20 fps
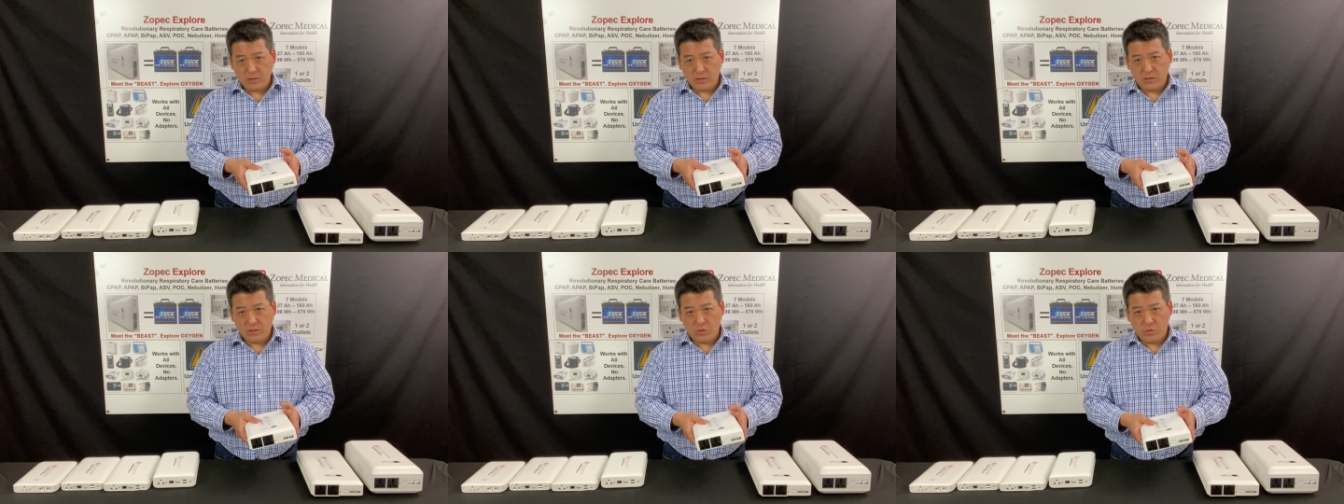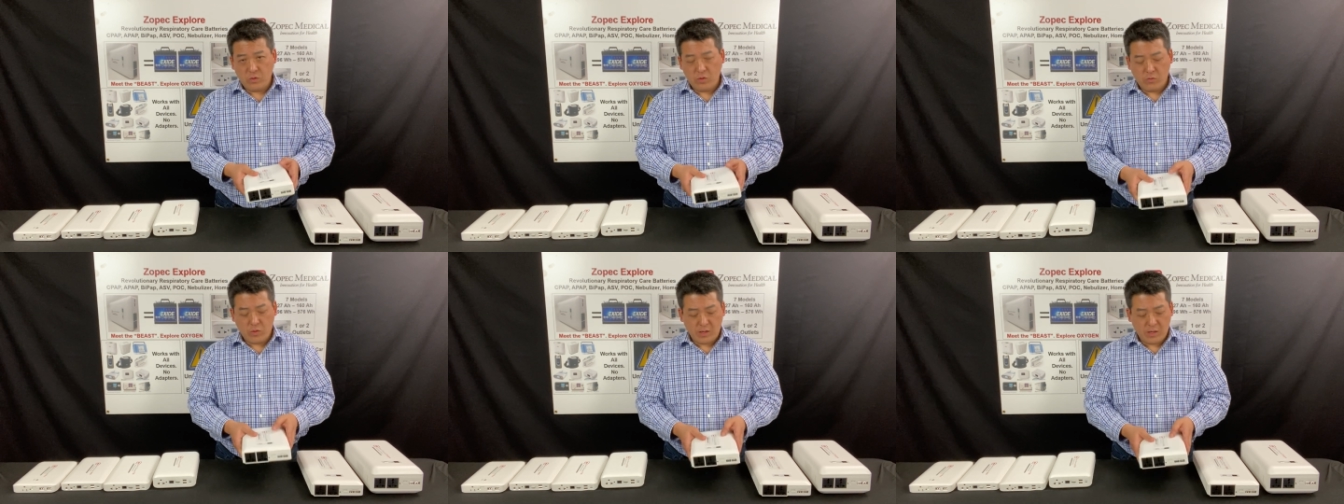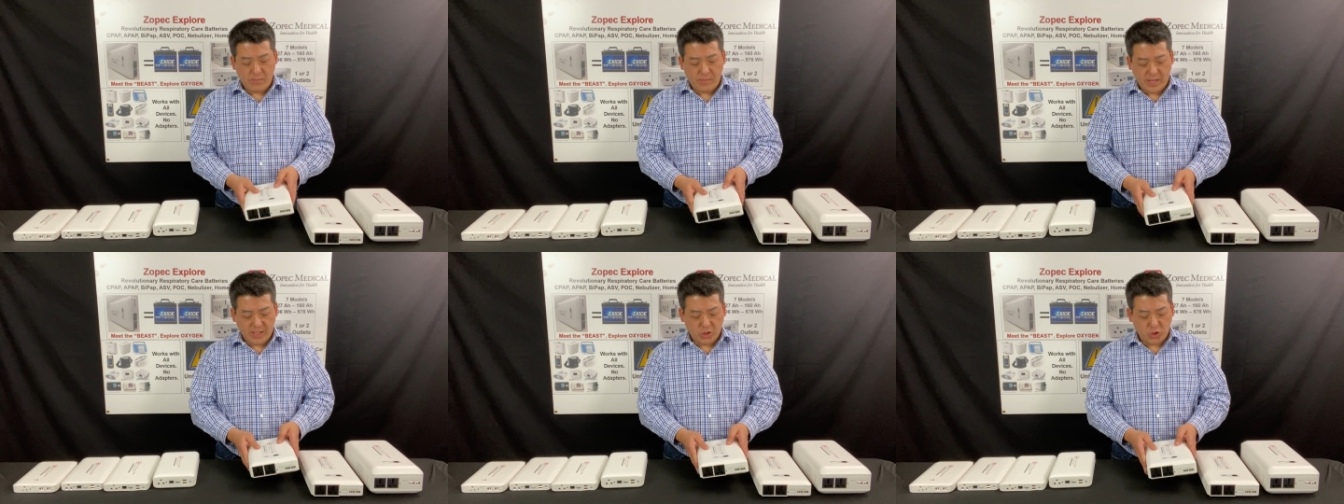So we want
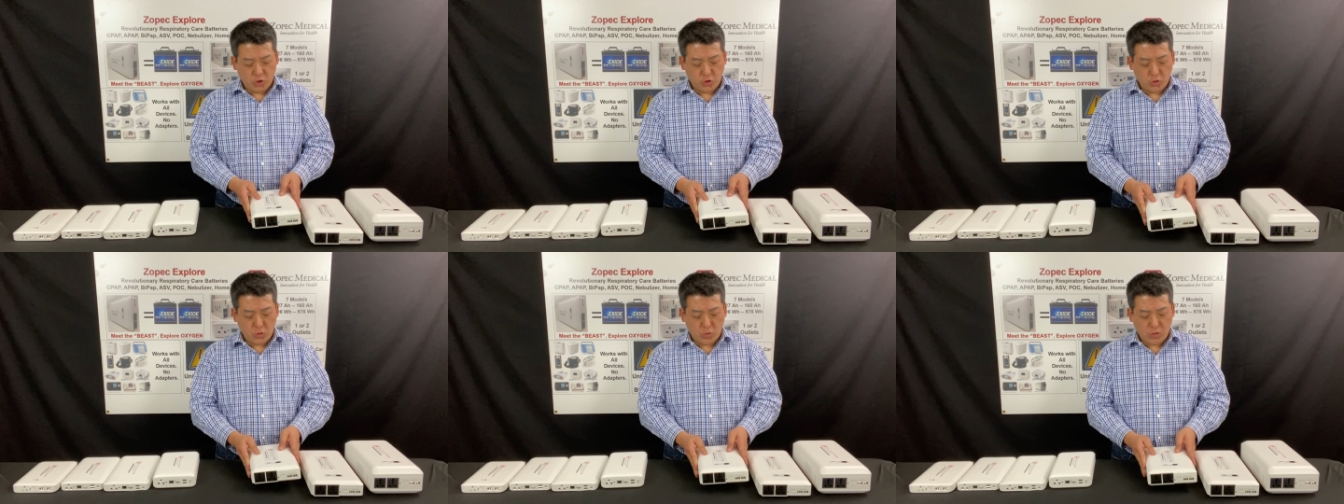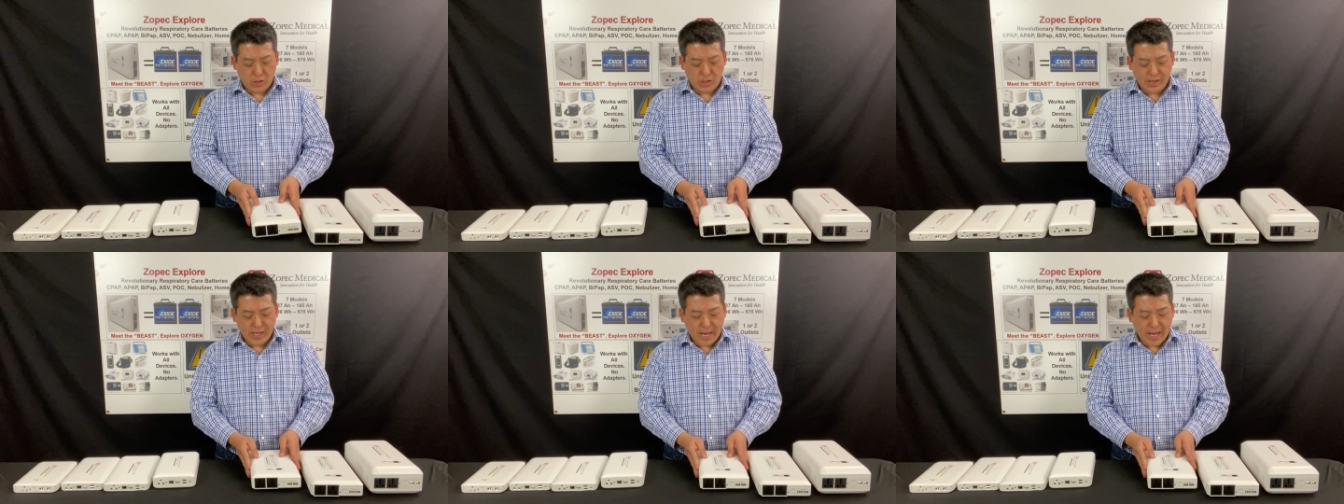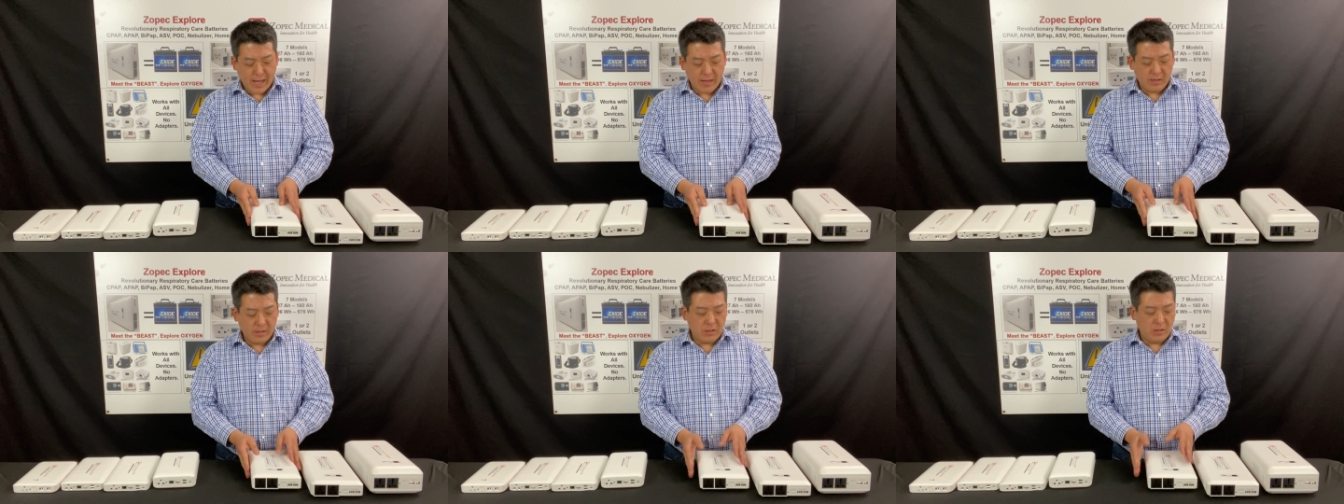to make sure
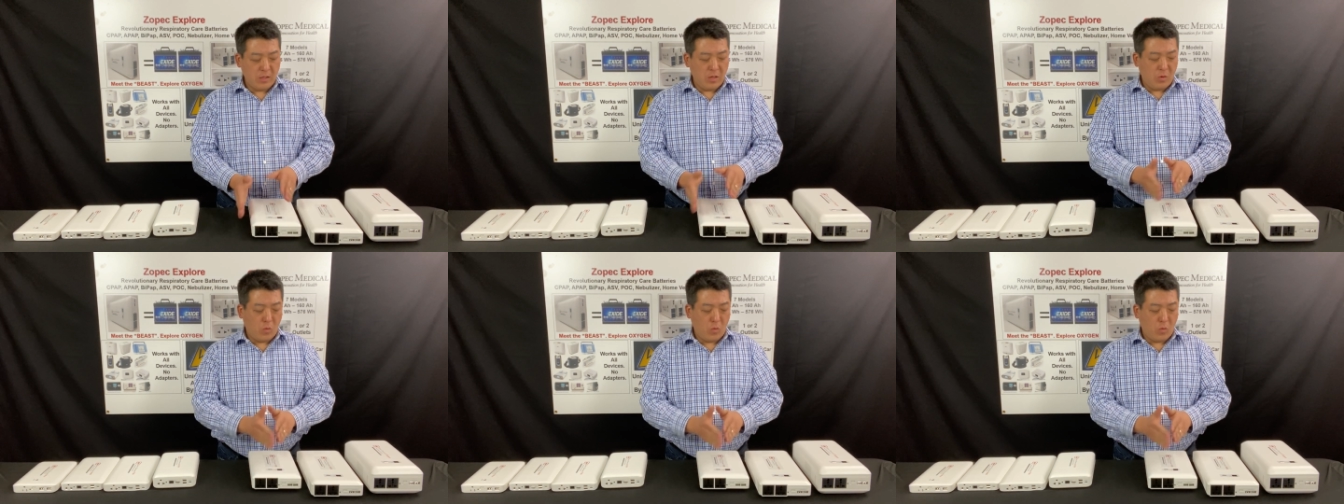that